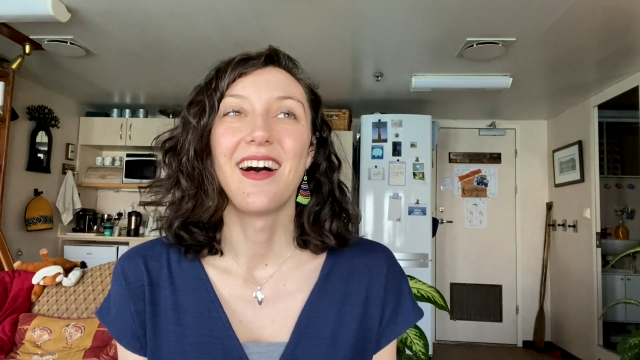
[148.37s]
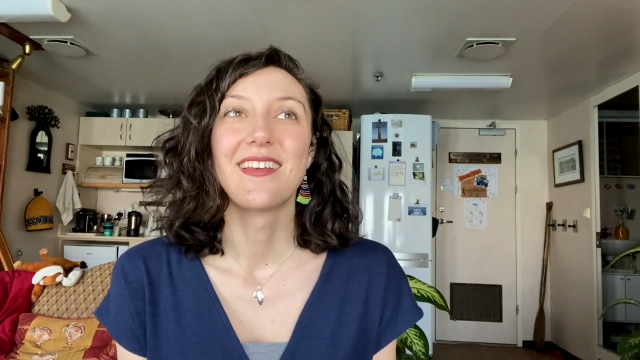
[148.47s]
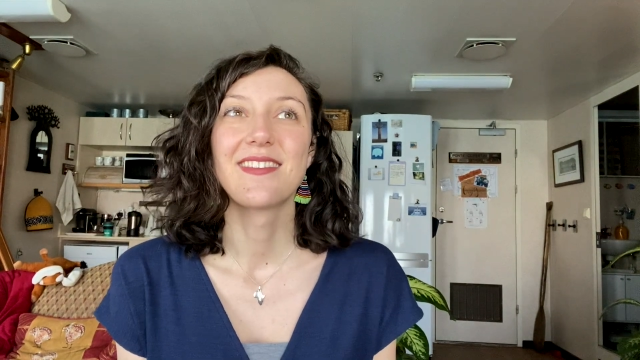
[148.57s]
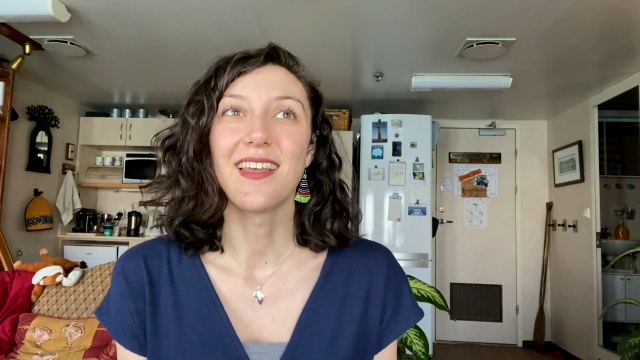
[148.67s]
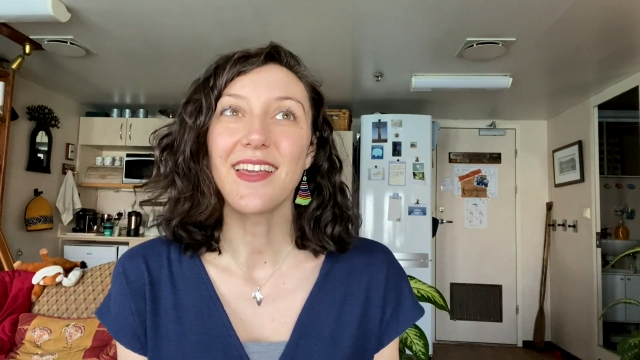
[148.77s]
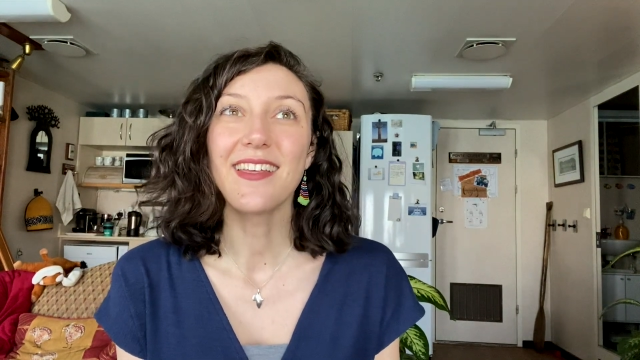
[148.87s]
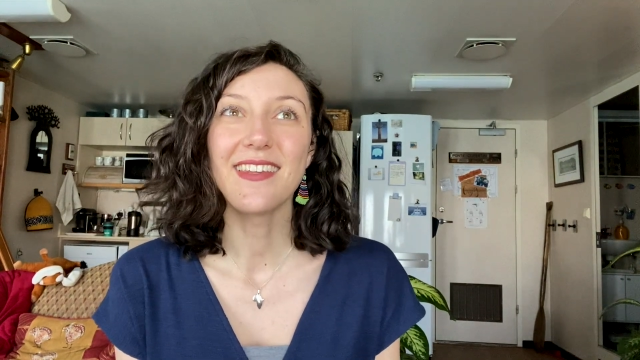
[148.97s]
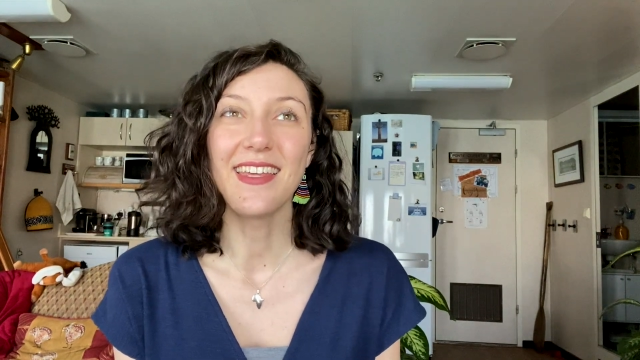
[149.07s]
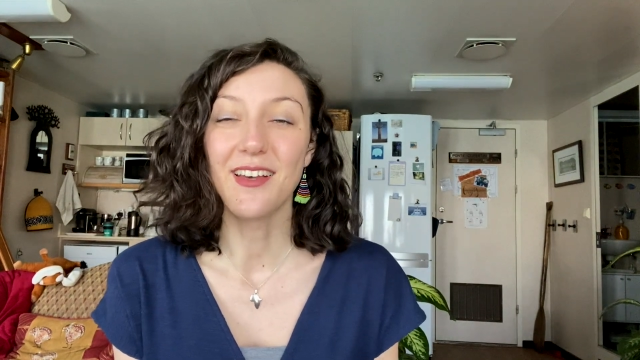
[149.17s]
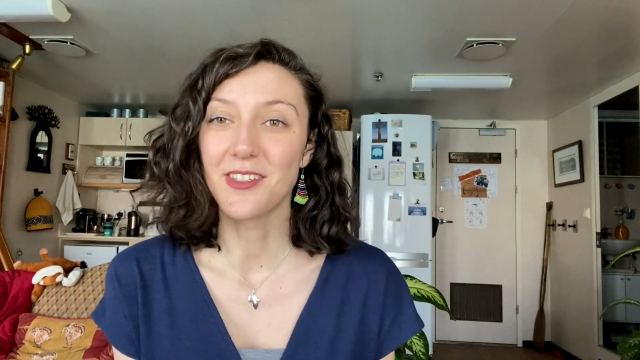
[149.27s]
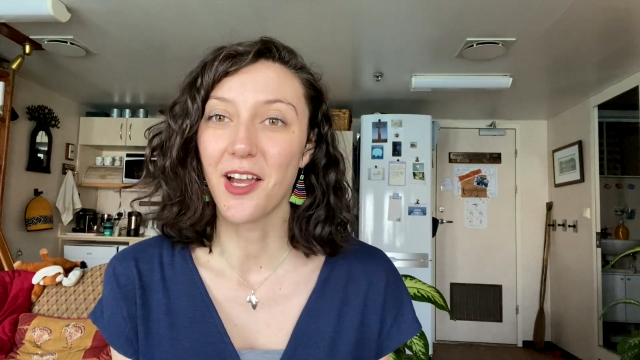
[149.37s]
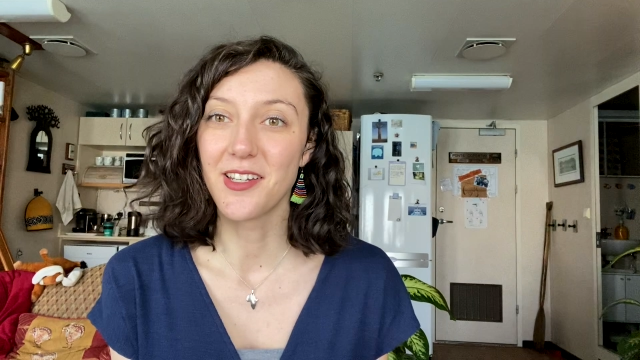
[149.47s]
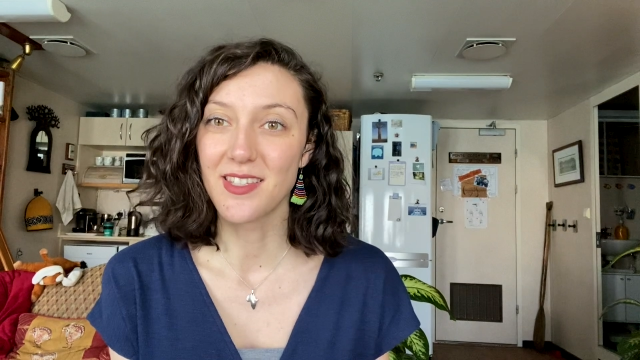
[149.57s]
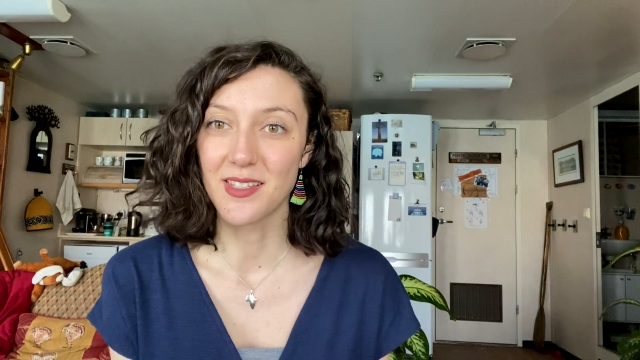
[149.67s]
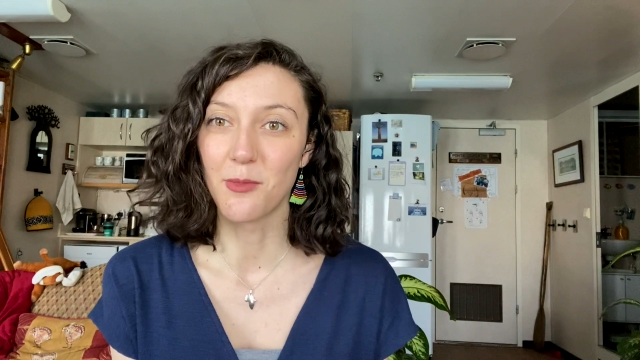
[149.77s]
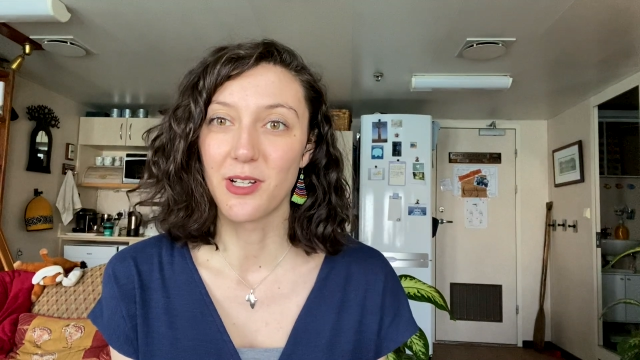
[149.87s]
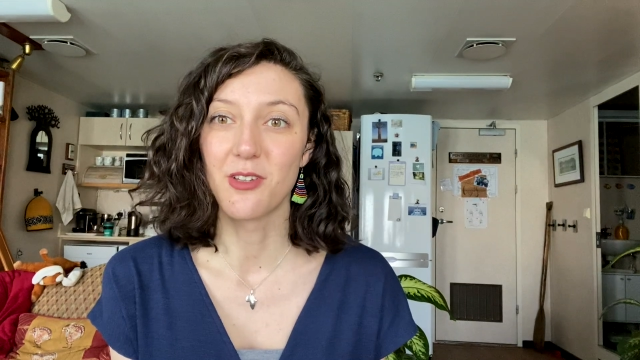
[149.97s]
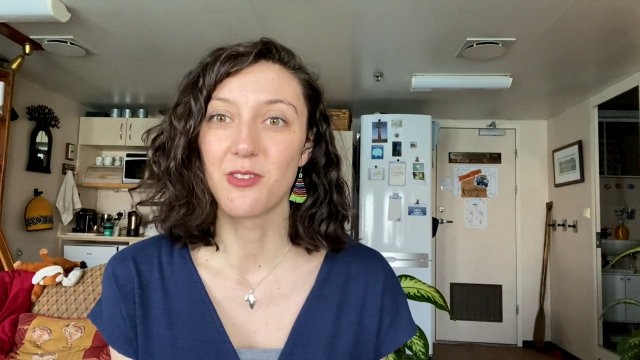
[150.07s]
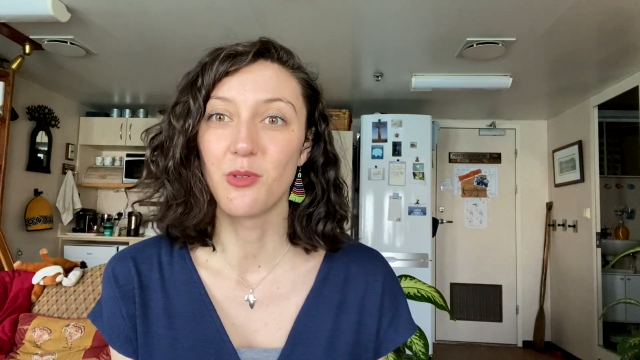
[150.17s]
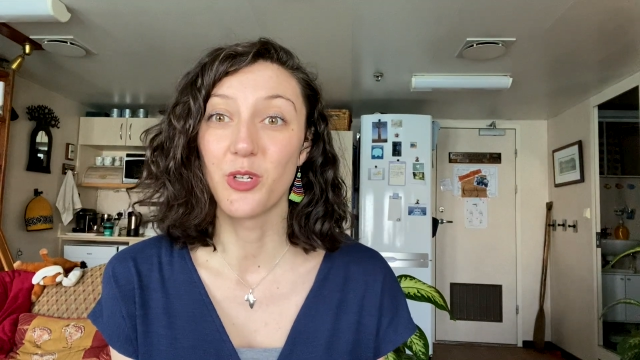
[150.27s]
Secondly, I was talking to someone
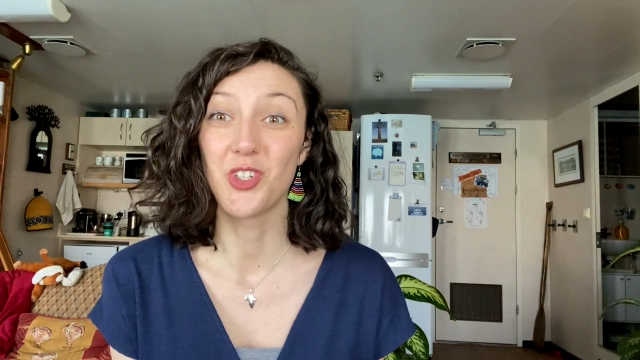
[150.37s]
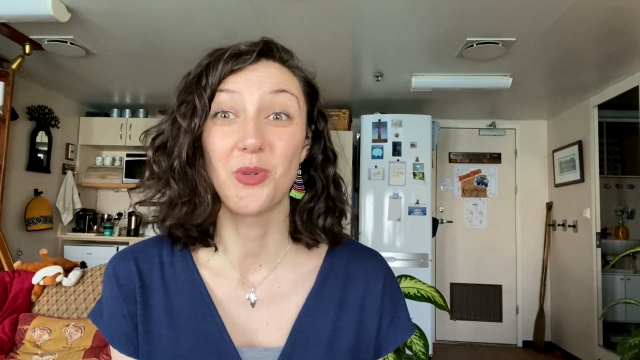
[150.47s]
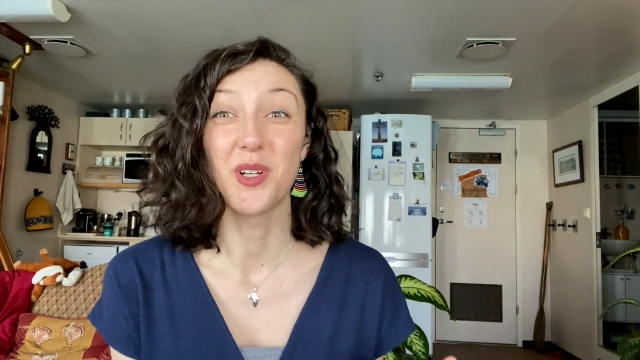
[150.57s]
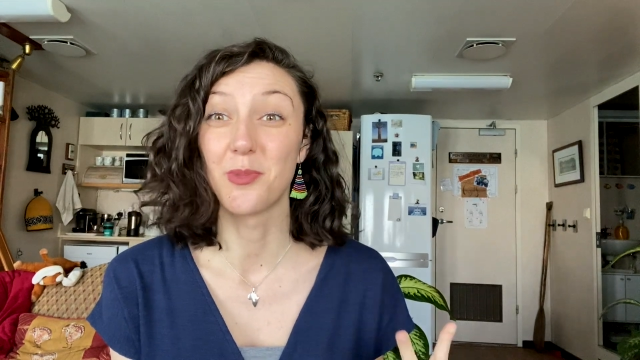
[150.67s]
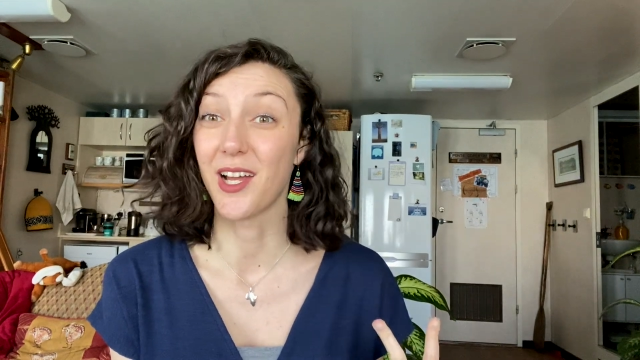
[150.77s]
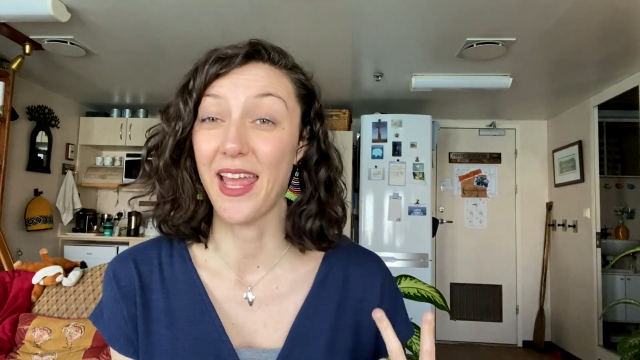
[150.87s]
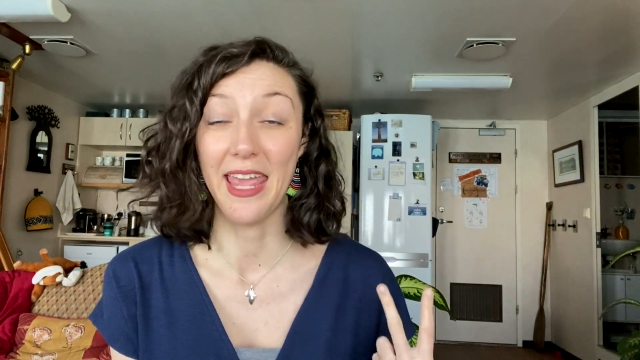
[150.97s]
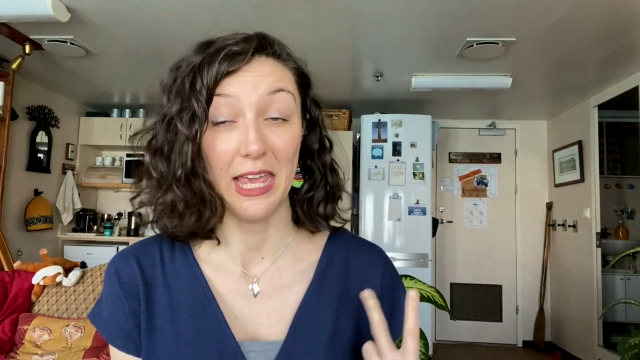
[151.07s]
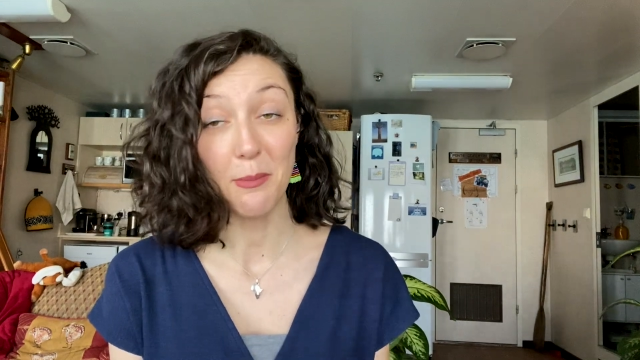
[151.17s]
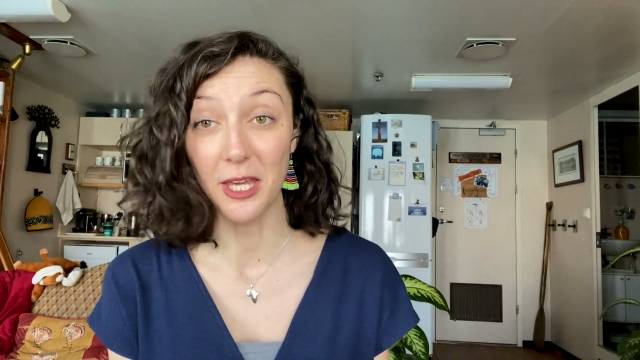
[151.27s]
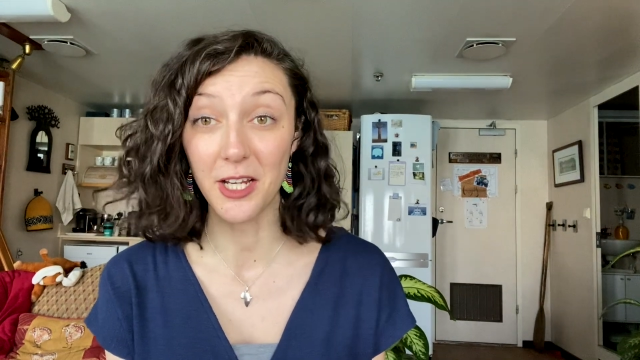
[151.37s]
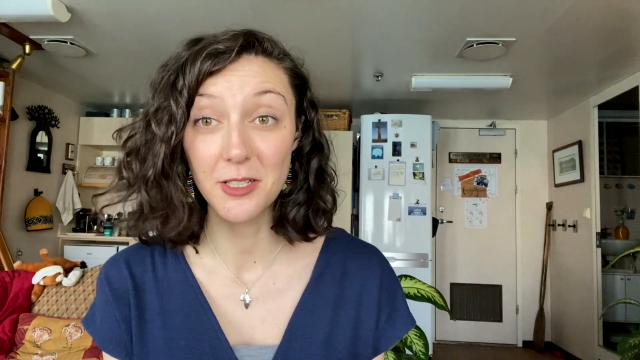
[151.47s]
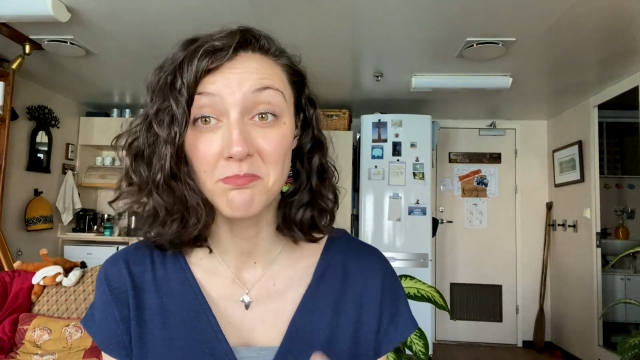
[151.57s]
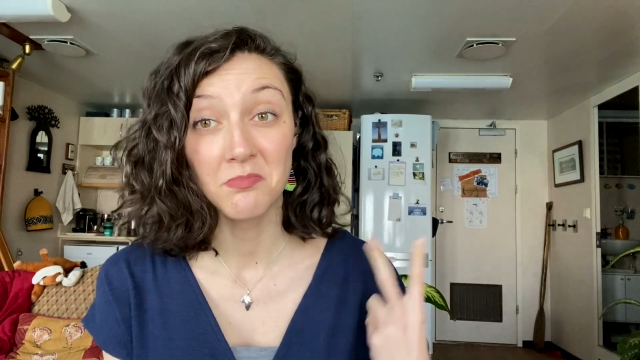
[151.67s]
else who wished she would have brought a hammock.